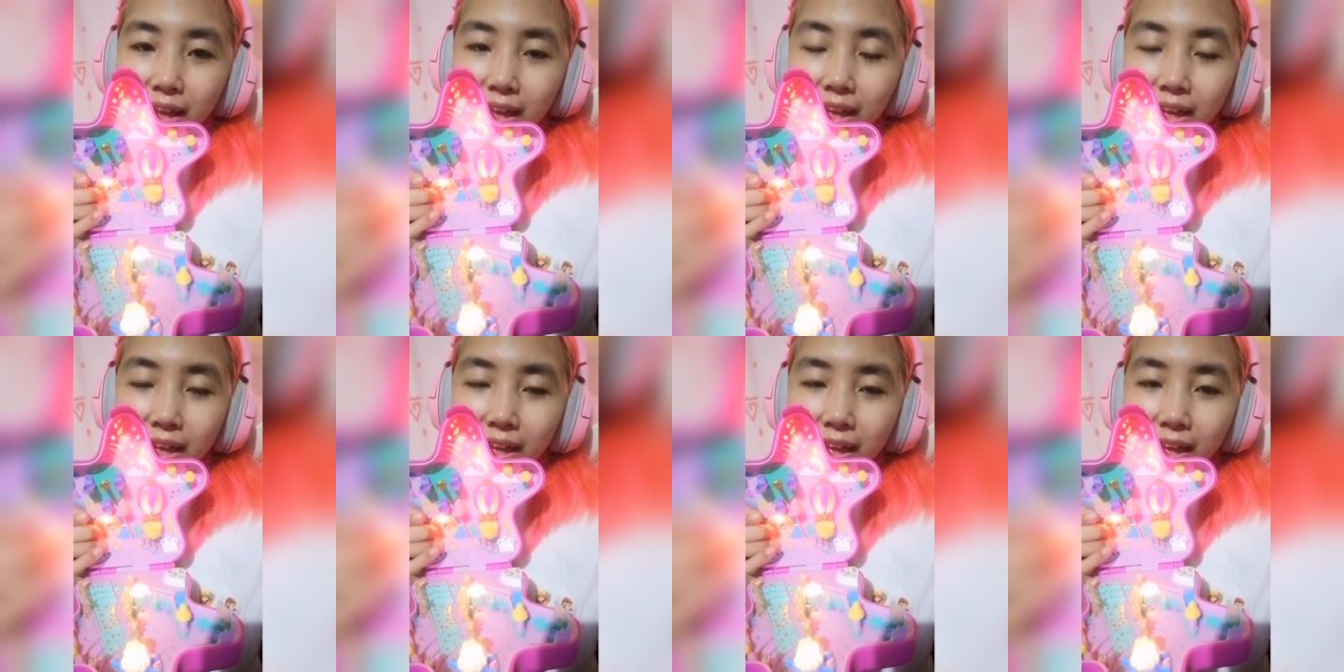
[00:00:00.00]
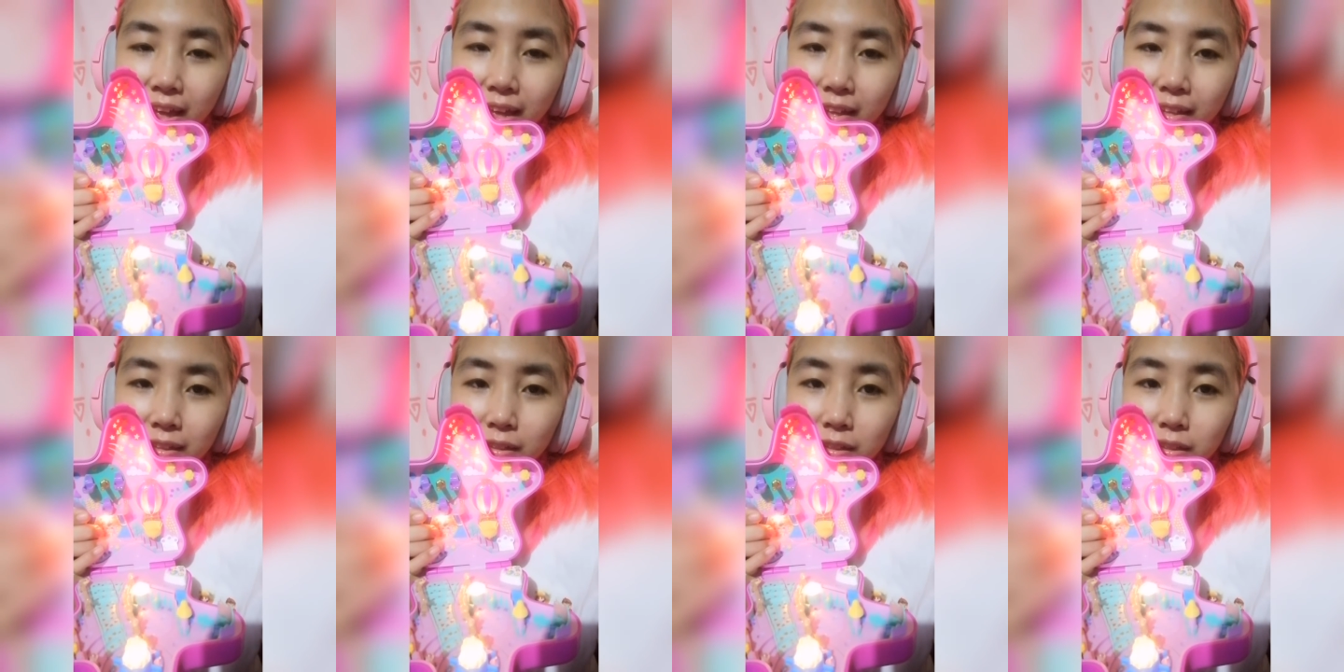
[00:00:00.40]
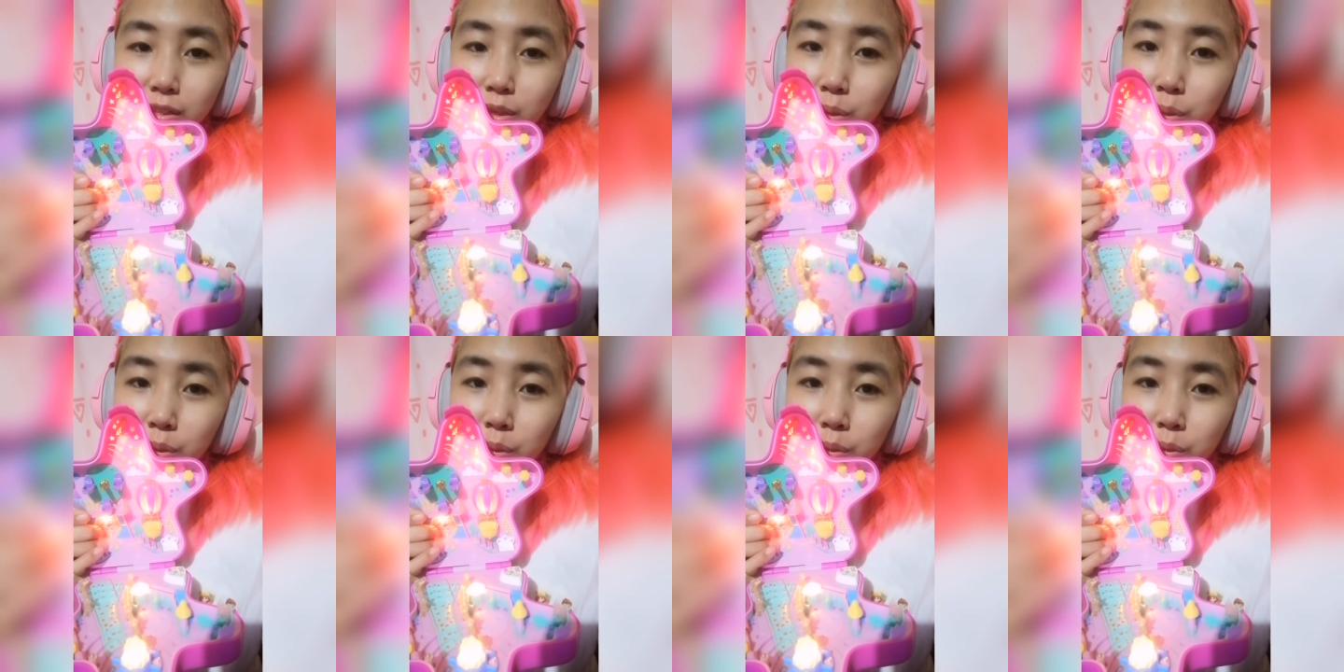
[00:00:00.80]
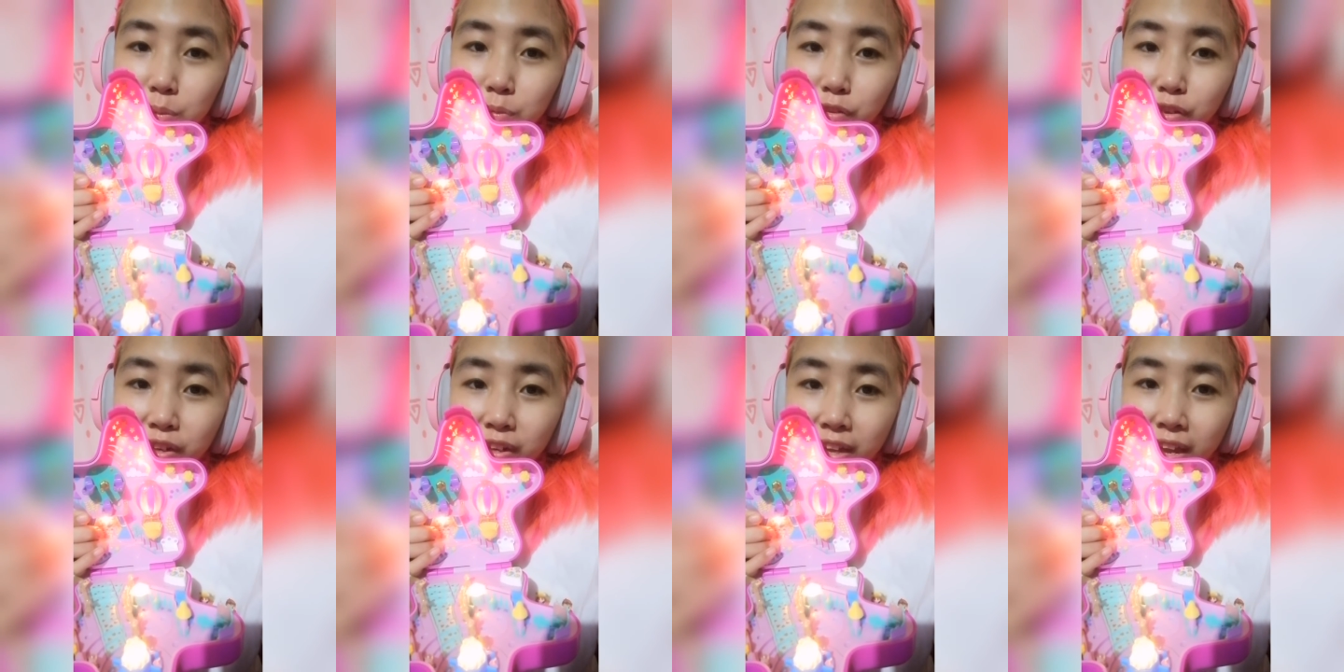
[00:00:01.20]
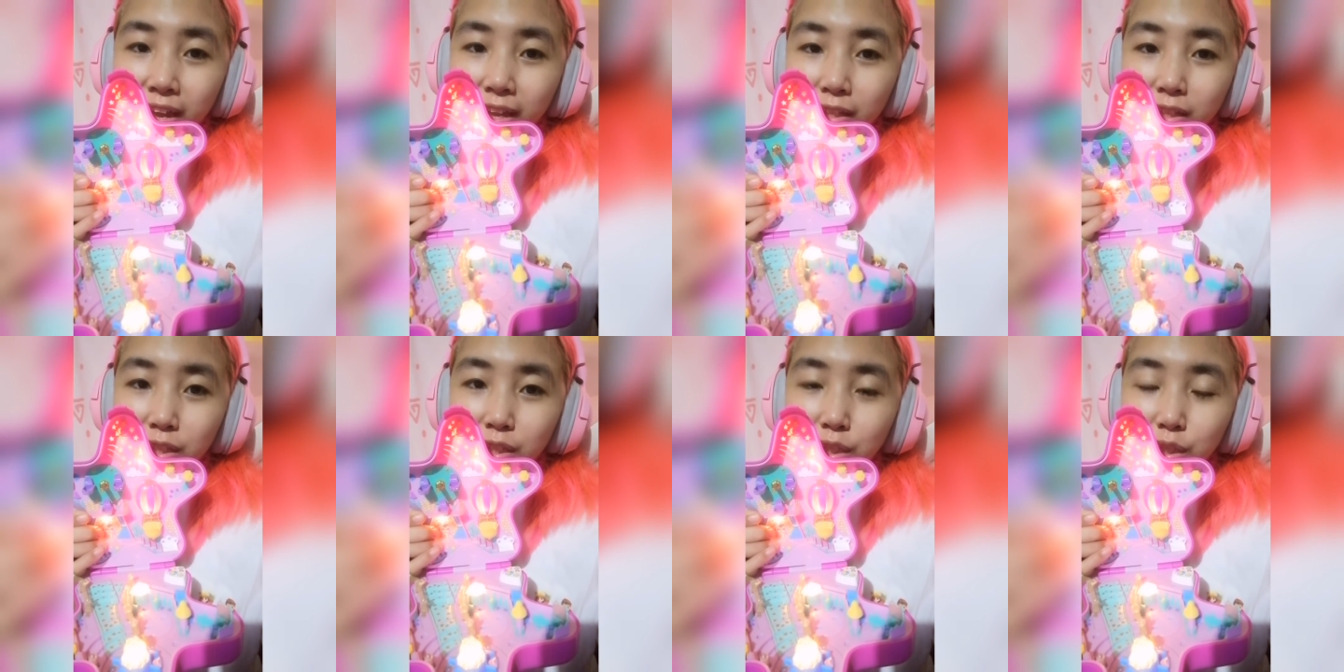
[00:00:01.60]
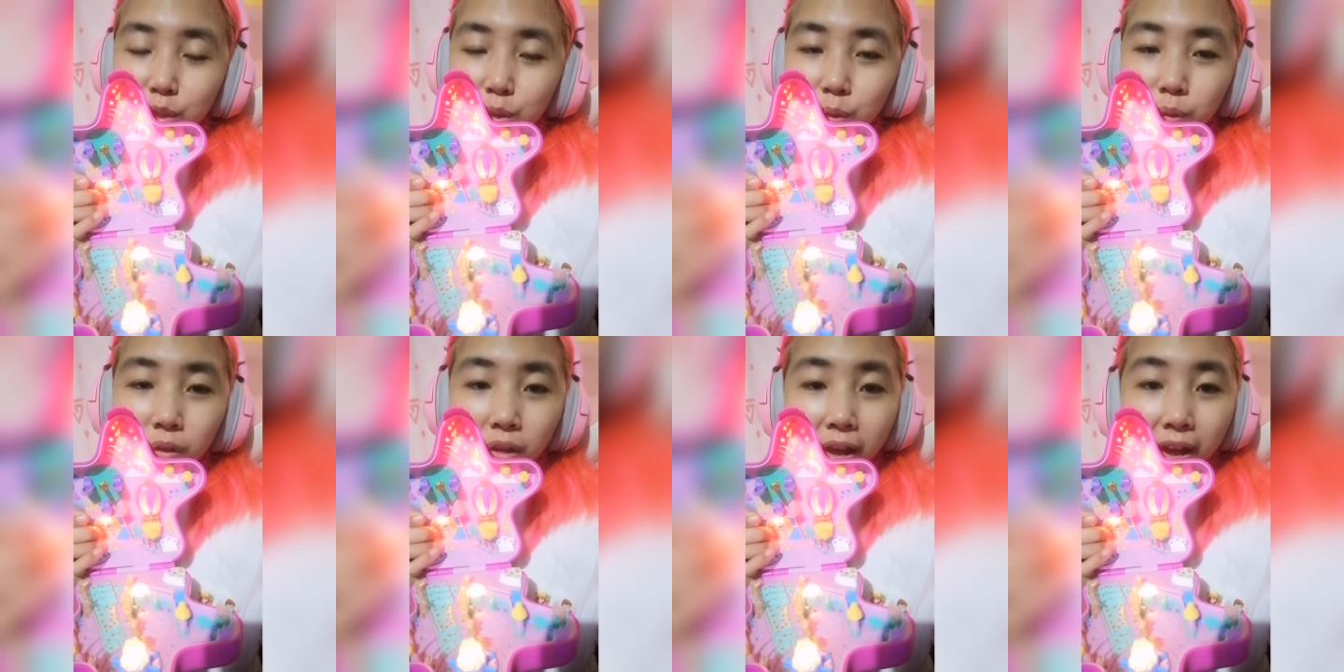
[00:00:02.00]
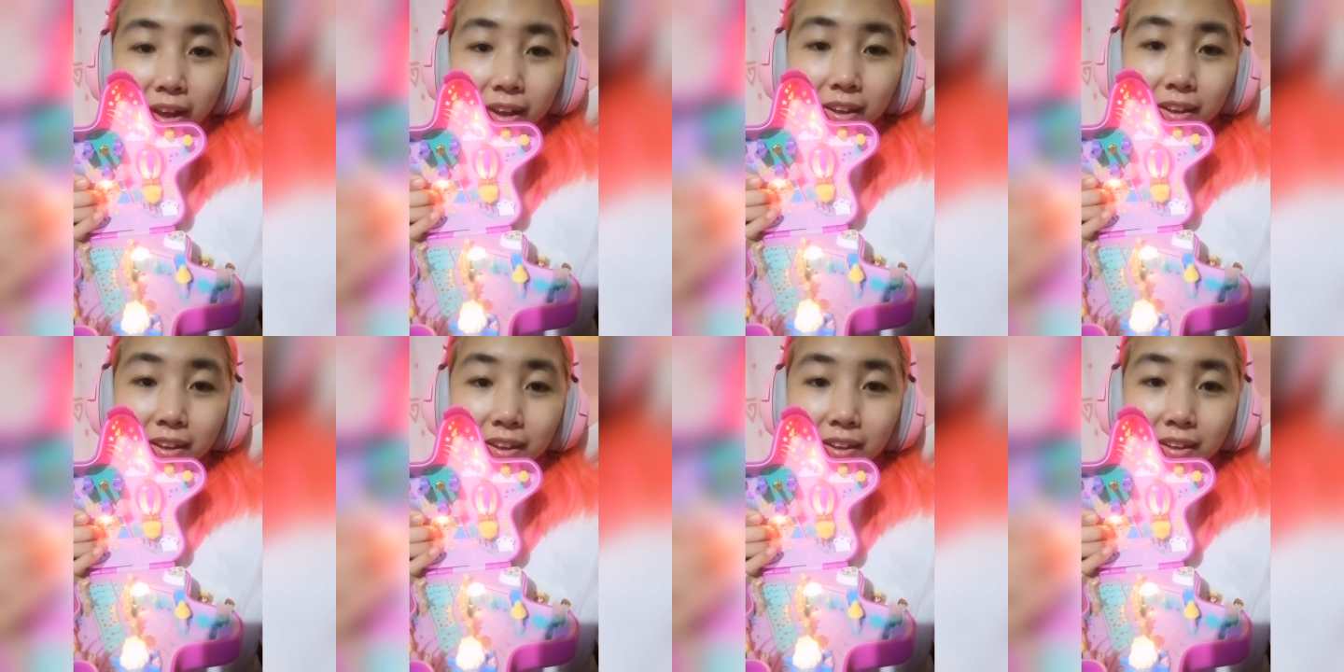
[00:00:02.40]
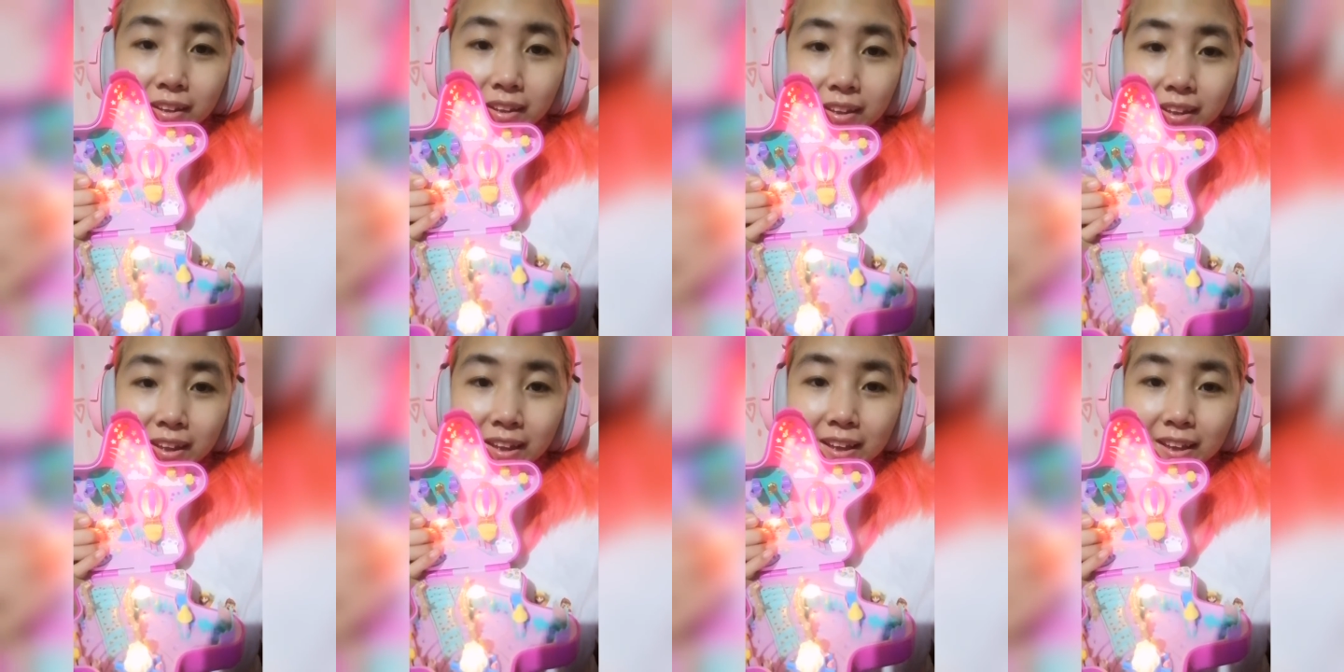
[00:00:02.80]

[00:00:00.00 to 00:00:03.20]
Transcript: And don't forget to like,